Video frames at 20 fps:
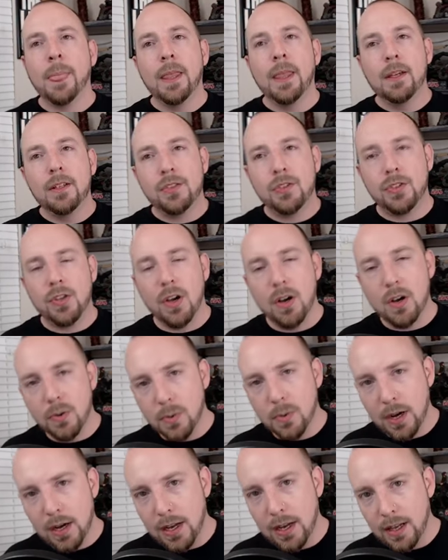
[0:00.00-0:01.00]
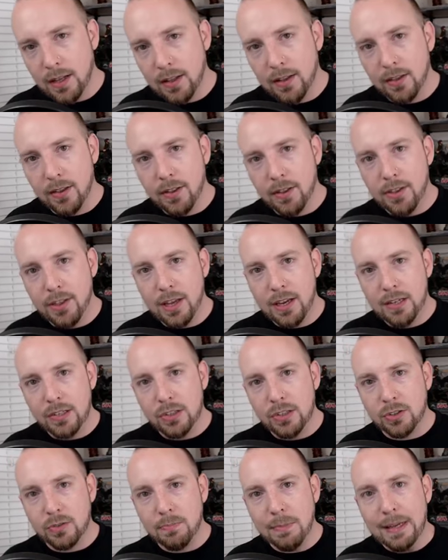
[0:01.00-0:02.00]
so uh, they
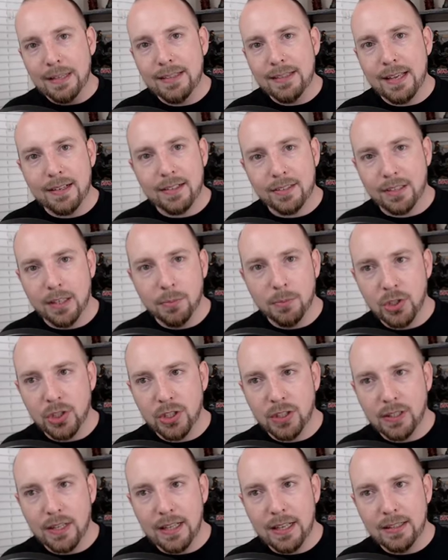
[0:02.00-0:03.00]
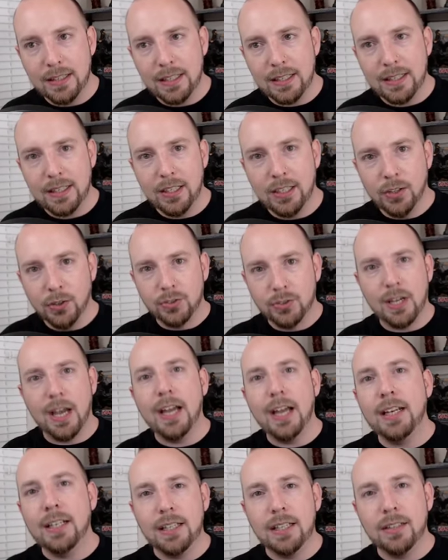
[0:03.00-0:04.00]
just made that assumption and they killed
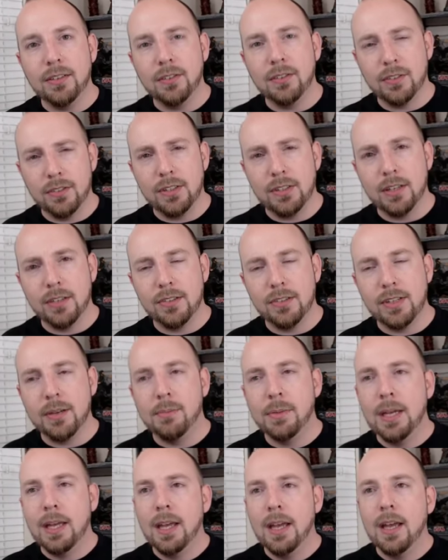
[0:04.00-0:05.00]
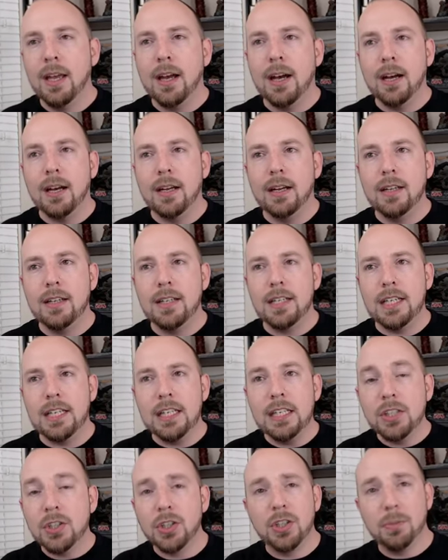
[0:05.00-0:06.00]
Tiny. Is that his name? Uh,
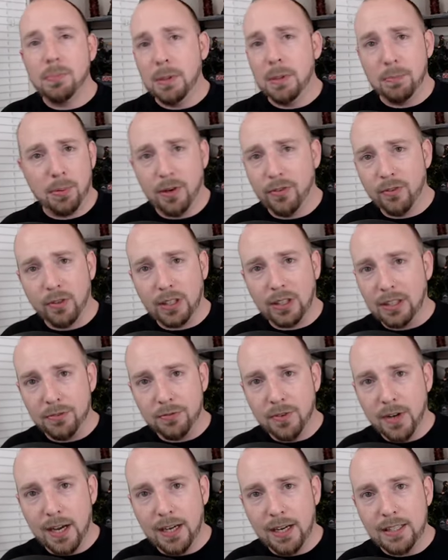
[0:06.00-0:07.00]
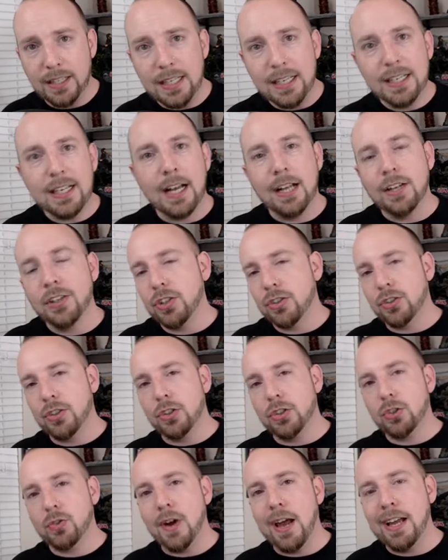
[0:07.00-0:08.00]
he could have been perfectly fine. He got just a
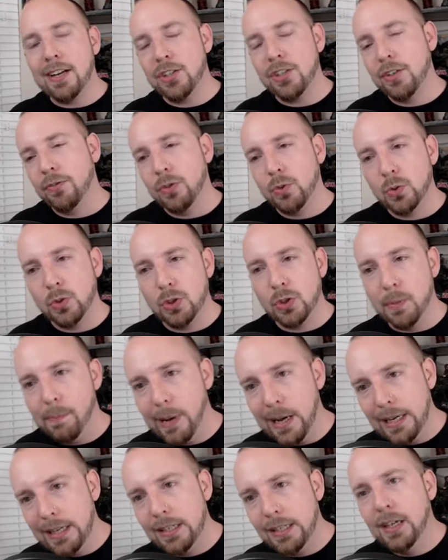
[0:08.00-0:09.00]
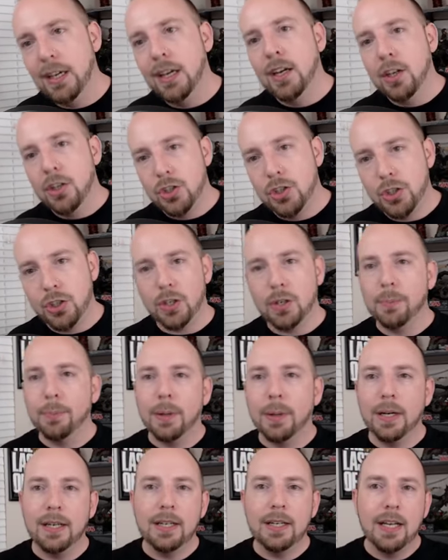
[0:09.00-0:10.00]
scratch. If it was a bite, sure,
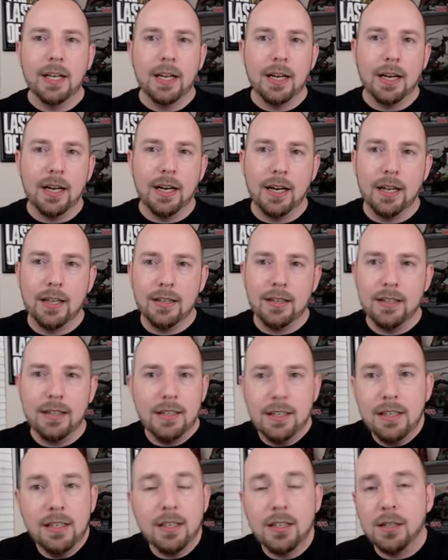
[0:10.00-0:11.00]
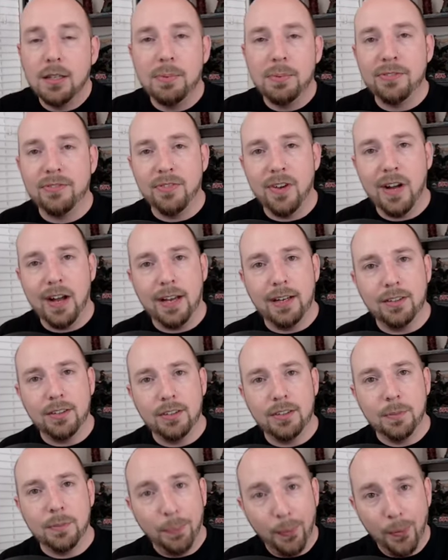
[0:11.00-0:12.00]
but uh, he could have been fine.
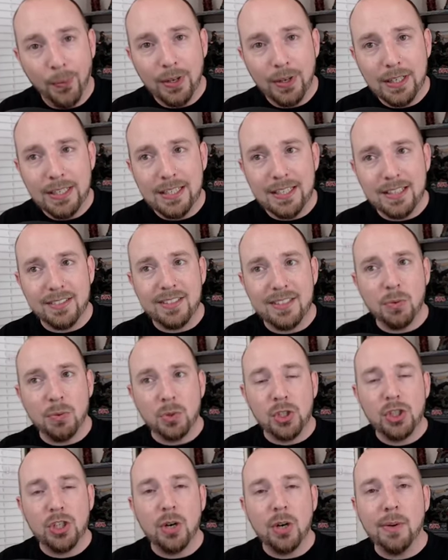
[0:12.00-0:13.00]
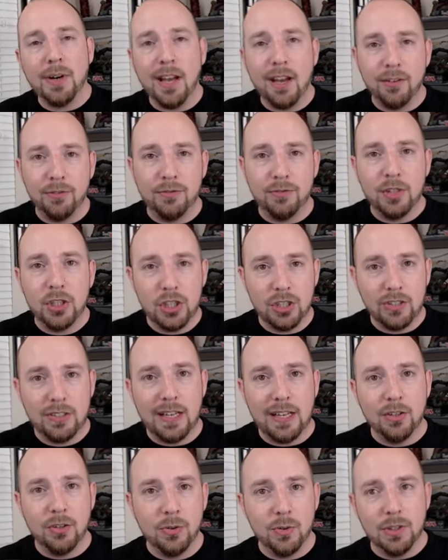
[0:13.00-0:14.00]
The point is, they were showing how vicious
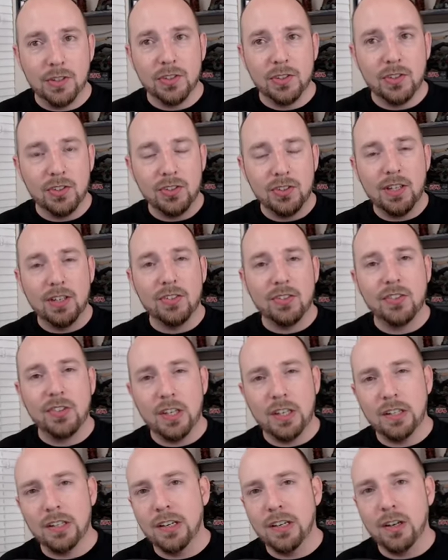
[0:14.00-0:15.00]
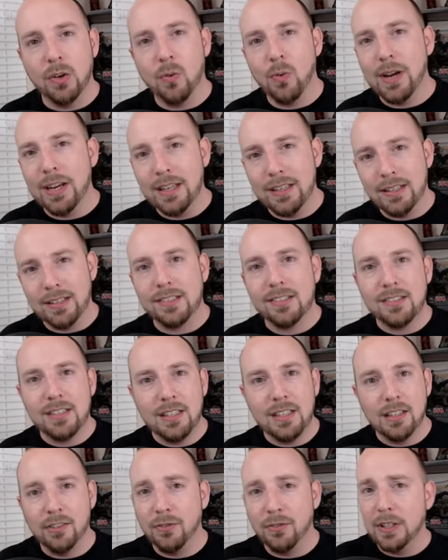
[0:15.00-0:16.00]
that dude is. Instead of sitting there and waiting and
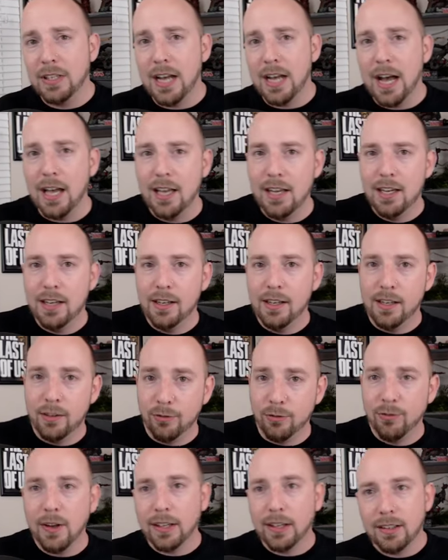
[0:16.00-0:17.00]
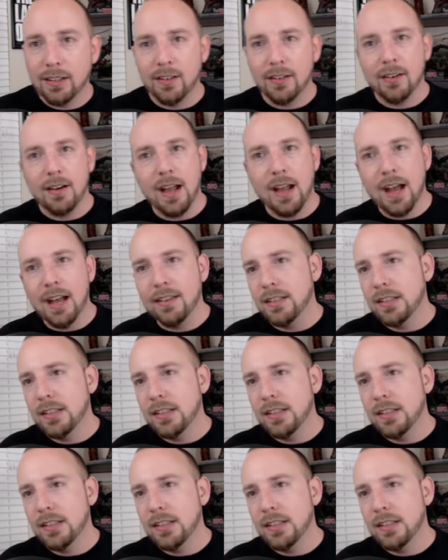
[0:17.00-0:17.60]
seeing if he got infected or not, they